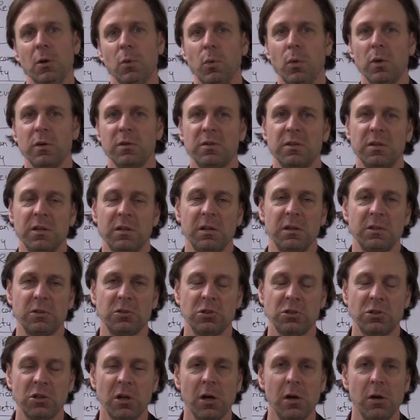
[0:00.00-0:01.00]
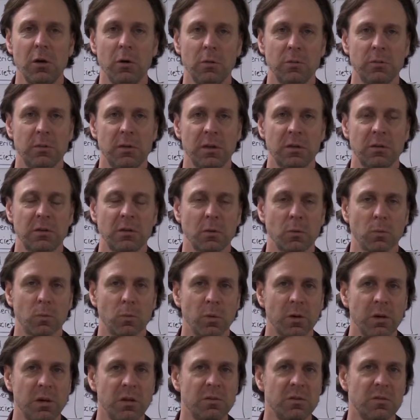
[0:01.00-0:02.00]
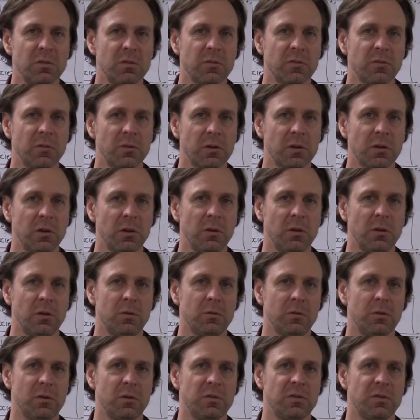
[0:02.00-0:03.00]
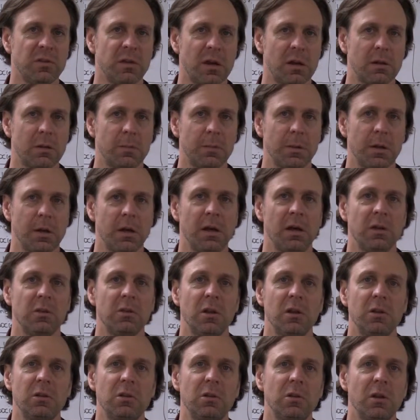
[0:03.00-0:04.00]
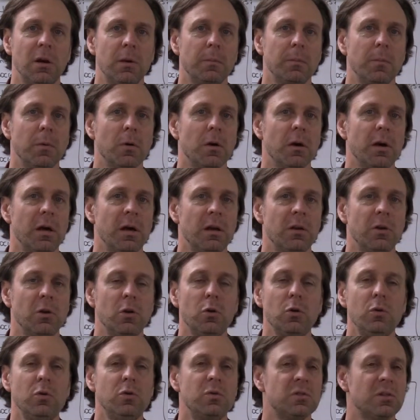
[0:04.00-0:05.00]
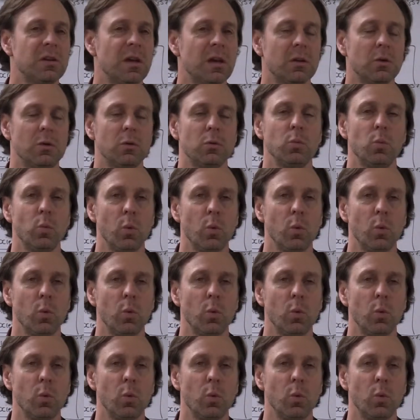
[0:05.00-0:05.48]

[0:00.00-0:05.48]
was that it showed that the reasons for colonial settlement and the number and who settled